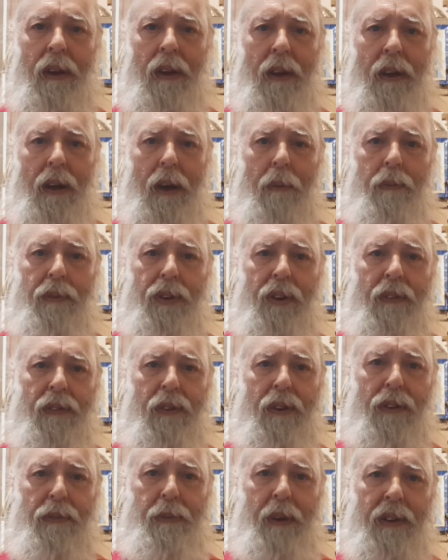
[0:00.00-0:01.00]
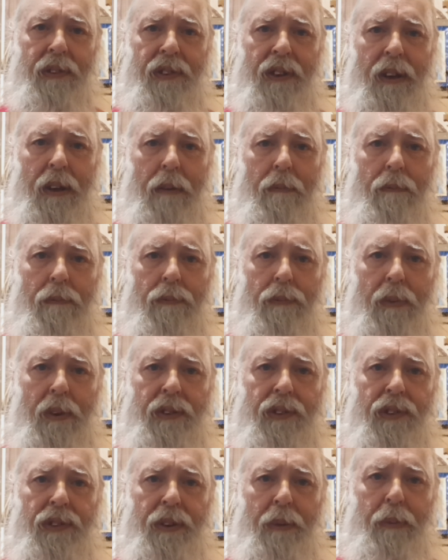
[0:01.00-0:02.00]
observe Christmas,
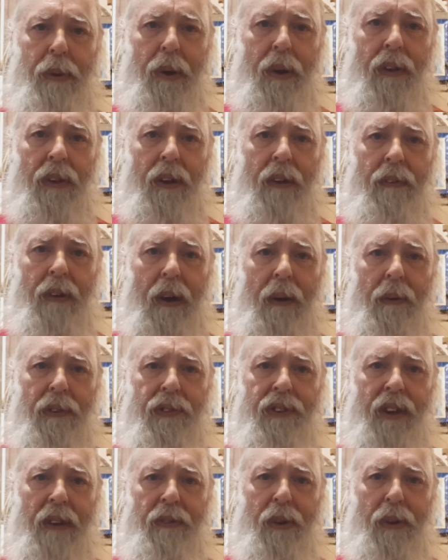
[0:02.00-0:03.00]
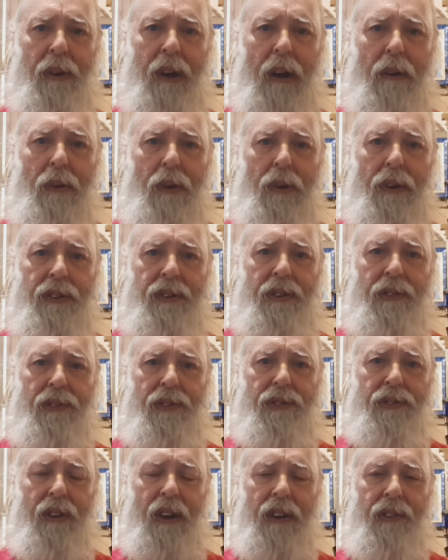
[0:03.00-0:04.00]
which is the birth of our Savior and our Lord
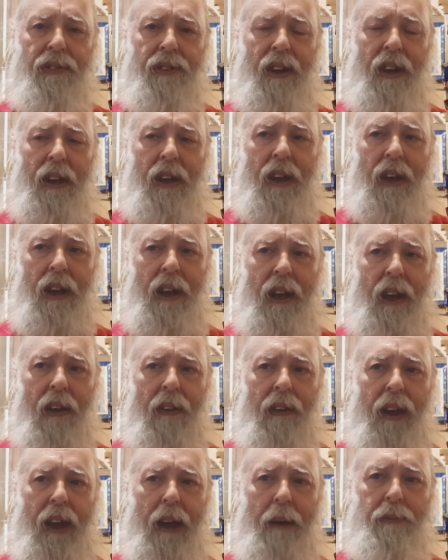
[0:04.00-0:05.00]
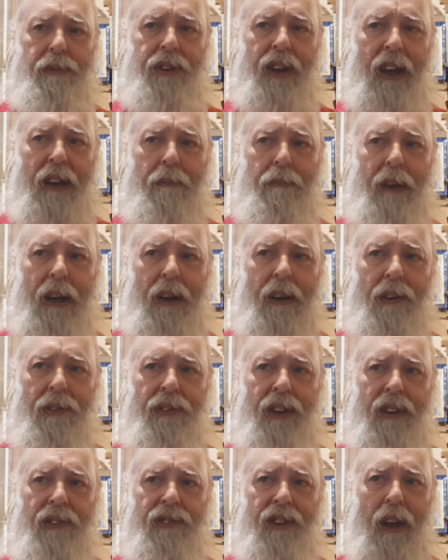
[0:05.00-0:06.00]
Jesus Christ. They object because
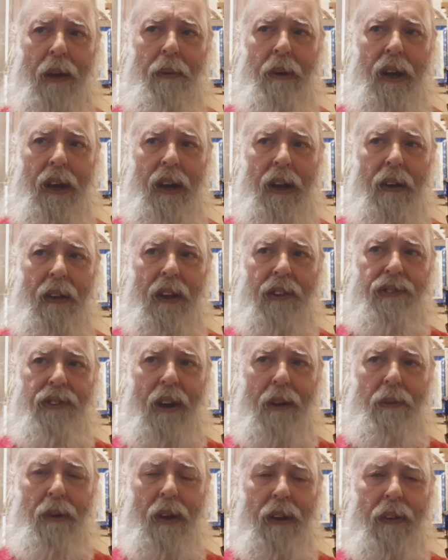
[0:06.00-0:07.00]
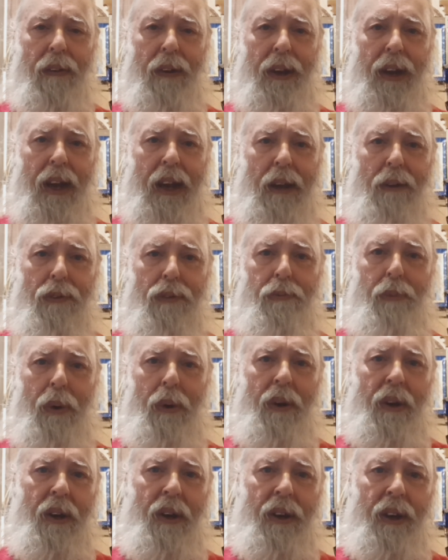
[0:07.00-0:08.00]
they say, well, that's not really the day he was
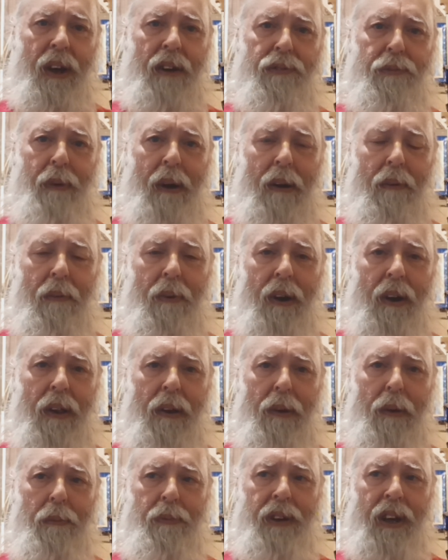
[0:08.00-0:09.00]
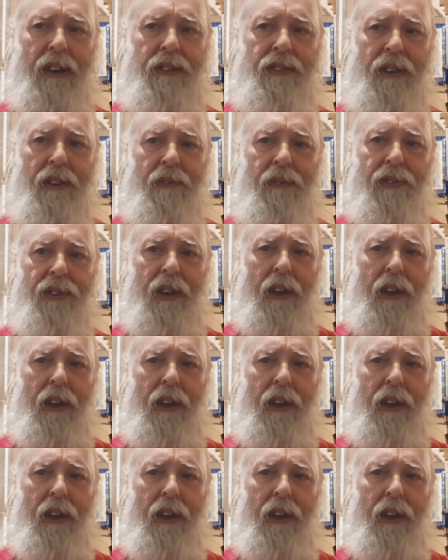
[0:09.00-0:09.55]
born on. That was part, one of their objections.